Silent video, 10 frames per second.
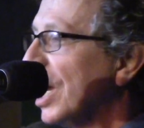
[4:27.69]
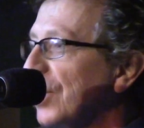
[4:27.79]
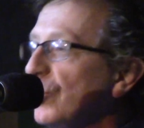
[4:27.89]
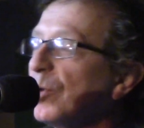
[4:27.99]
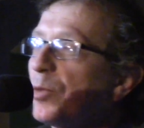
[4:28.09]
I
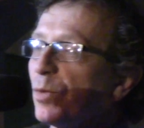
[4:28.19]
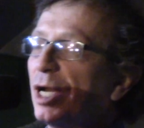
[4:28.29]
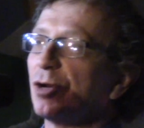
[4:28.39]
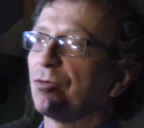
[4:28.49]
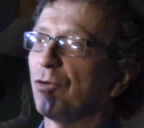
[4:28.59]
throw up a
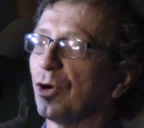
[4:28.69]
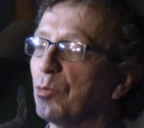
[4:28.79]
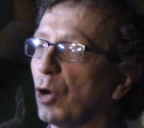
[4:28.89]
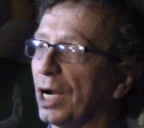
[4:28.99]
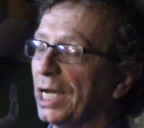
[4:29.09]
prayer for
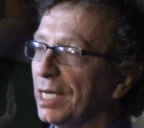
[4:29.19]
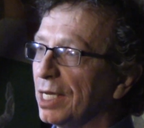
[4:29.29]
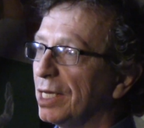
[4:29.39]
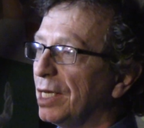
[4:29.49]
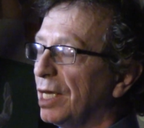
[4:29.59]
Amore,
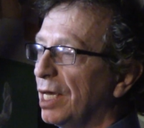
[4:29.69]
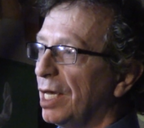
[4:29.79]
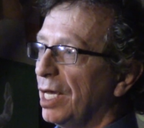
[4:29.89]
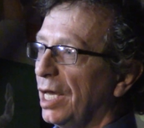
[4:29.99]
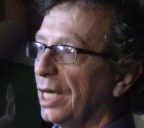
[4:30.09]

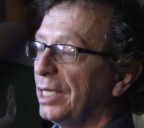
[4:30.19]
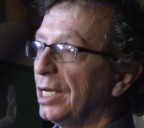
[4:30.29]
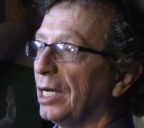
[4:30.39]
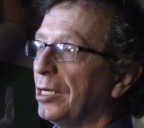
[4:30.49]
and,